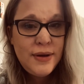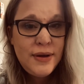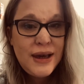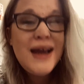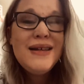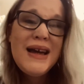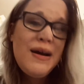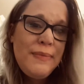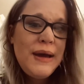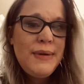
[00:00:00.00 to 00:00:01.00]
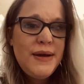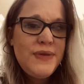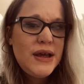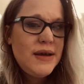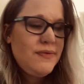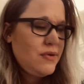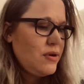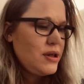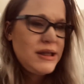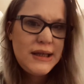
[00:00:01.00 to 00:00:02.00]
Getting down maybe if they've
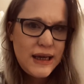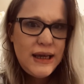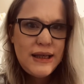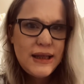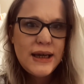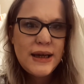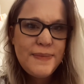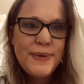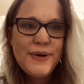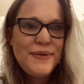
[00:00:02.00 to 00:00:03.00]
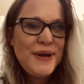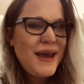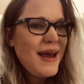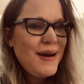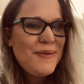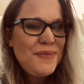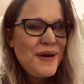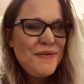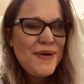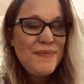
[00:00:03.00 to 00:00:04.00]
got a ski thing, but getting up
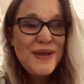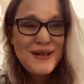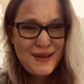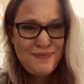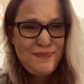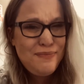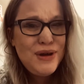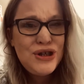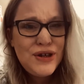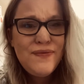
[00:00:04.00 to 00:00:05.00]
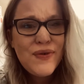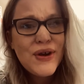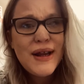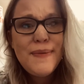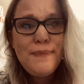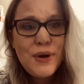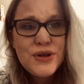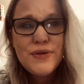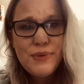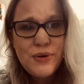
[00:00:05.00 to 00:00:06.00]
that ramp, that's mission fucking
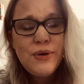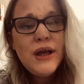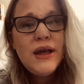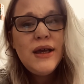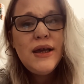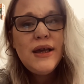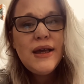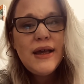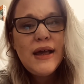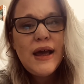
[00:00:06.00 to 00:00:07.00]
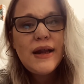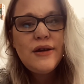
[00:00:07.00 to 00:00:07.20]
impossible. I'd have